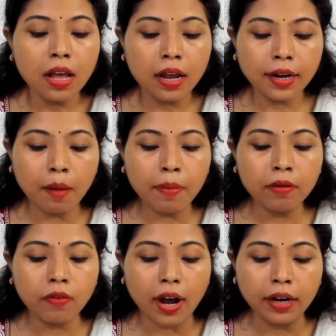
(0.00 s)

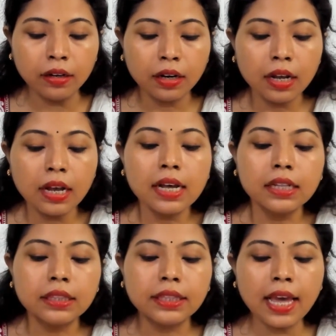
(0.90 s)
Number one,
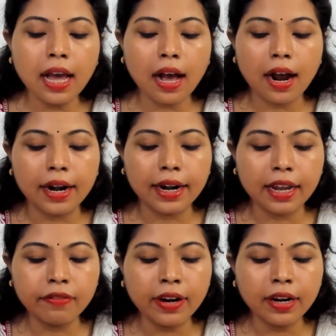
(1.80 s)
they are
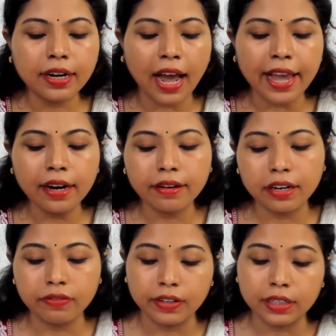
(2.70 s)
never dying
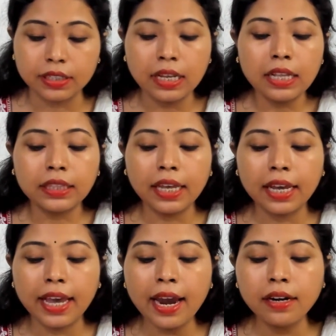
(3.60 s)
rivers. They
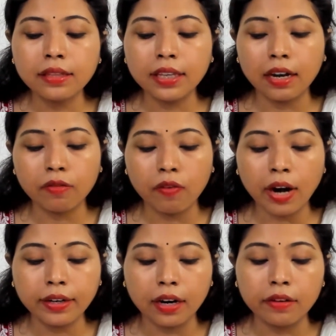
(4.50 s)
get their
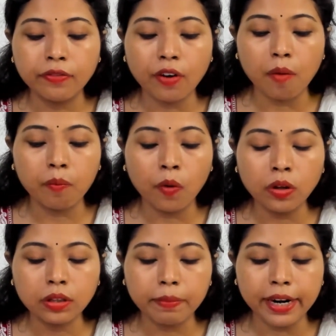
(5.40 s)
water from
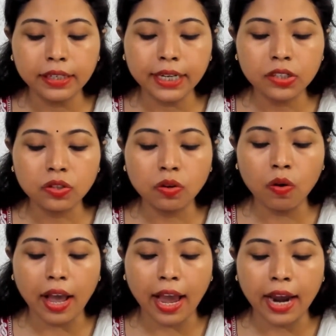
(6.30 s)
both melted
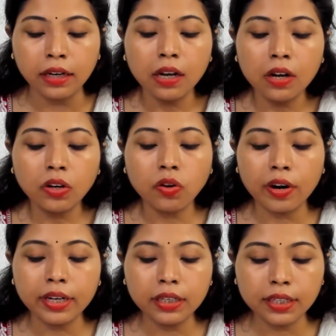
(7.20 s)
snow and
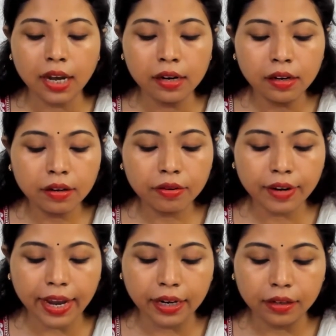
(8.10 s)
torrential
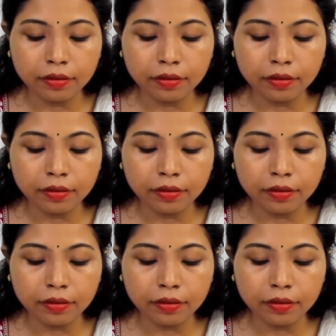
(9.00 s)
rain.